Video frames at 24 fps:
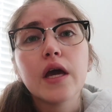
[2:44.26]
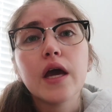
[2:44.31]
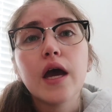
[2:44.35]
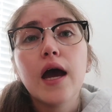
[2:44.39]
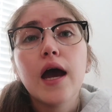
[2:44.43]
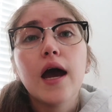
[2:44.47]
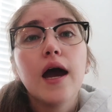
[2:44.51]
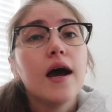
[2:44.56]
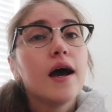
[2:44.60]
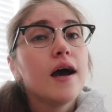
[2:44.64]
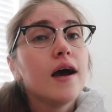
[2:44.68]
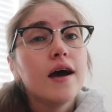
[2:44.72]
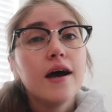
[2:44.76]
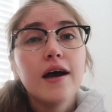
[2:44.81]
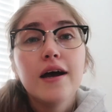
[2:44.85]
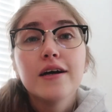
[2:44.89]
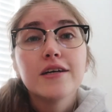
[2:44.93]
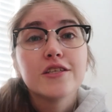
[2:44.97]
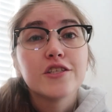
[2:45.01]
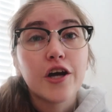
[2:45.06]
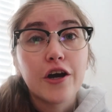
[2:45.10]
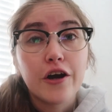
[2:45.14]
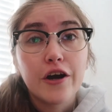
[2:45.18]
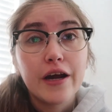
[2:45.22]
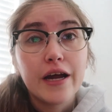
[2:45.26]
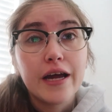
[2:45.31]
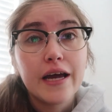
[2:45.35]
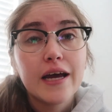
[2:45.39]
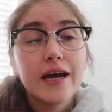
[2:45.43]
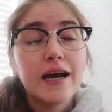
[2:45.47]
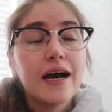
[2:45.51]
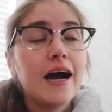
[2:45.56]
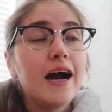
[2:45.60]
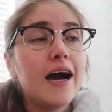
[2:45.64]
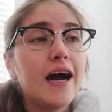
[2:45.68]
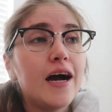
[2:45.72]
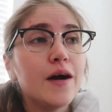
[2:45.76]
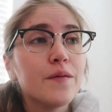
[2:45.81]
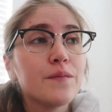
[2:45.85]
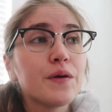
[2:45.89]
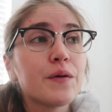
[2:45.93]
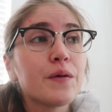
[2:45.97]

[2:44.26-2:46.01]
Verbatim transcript: Okay. Sorry, uh,